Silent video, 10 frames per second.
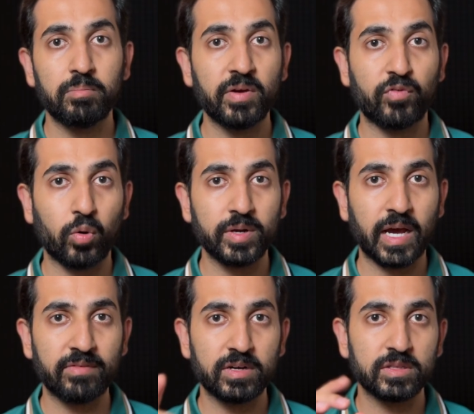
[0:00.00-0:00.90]
Before we
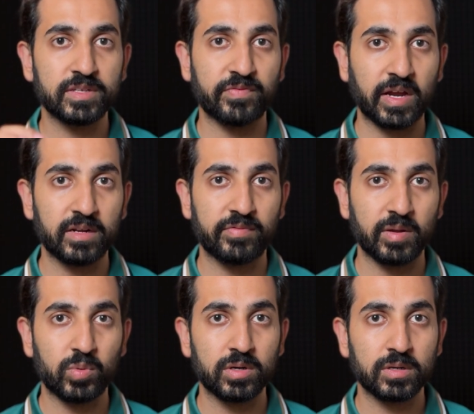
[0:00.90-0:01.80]
dive into this final
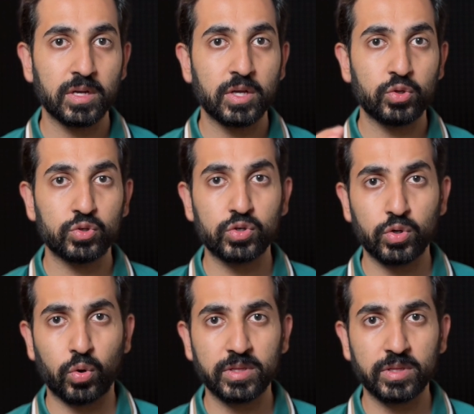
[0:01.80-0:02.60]
framework, you should know